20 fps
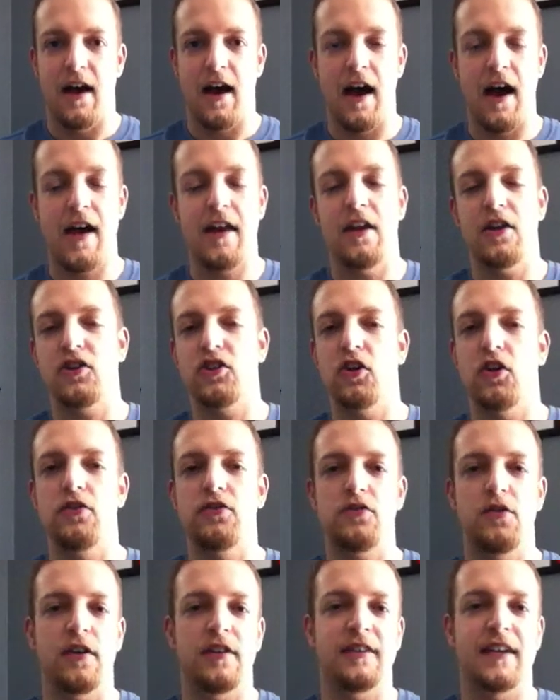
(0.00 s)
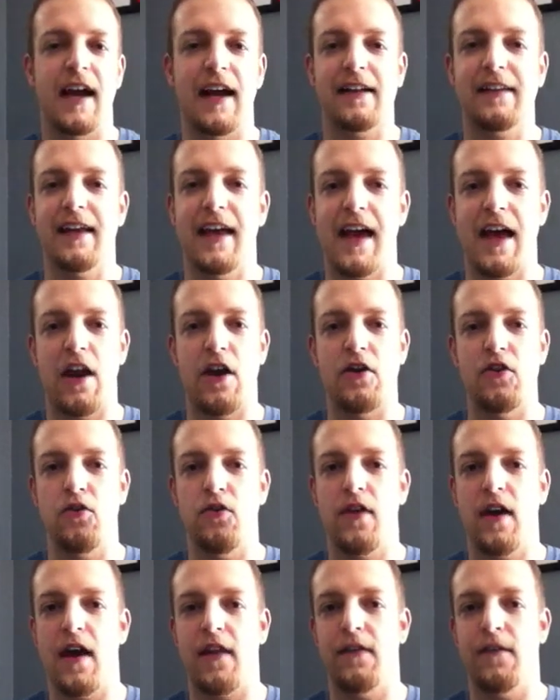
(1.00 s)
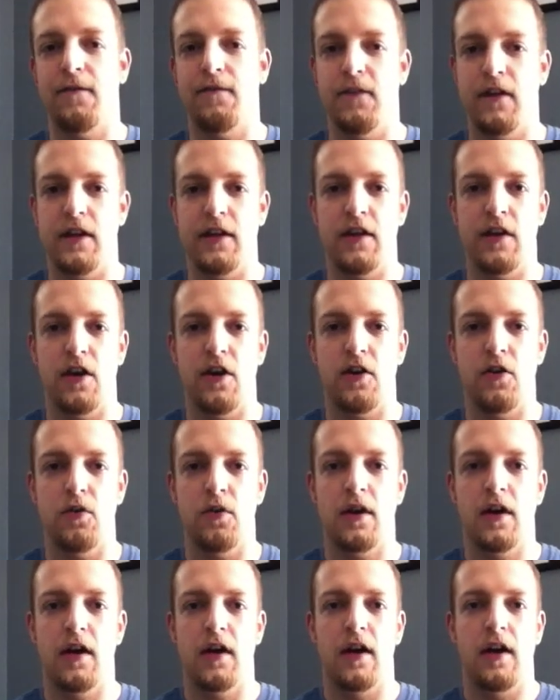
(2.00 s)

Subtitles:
And it shows you exactly how to do that in the video.